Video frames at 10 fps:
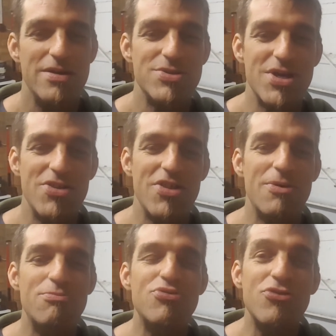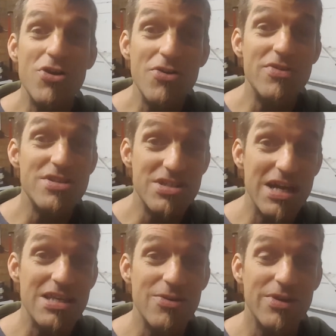so that the proven
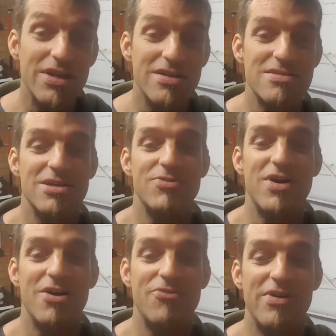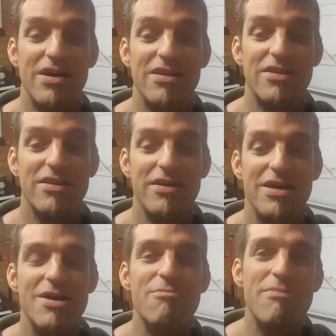genuineness of our faith
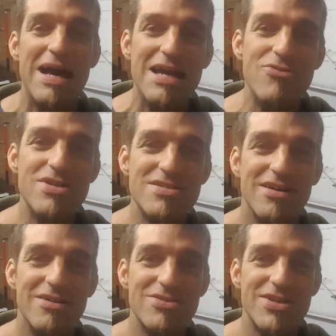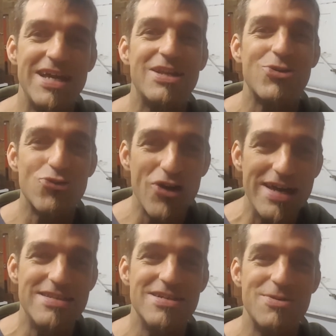may result in
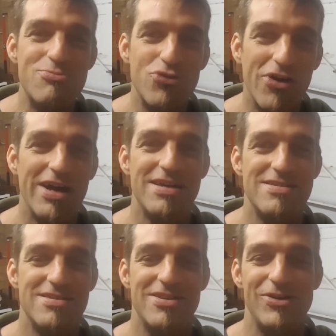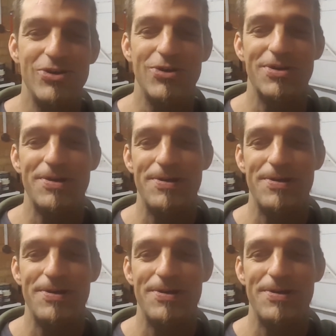greater praise to the Lord.